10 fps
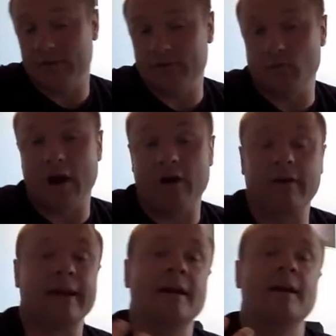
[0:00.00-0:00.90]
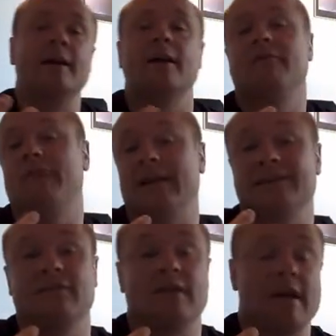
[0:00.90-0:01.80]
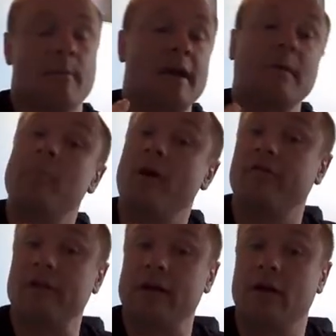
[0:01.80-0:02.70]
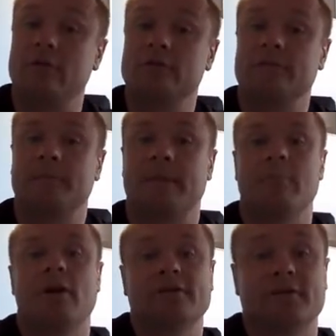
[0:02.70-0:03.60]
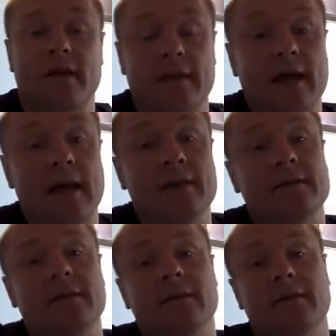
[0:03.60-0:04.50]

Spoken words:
it's wearing effectively a big puffy coat. Mars, on the other hand, in the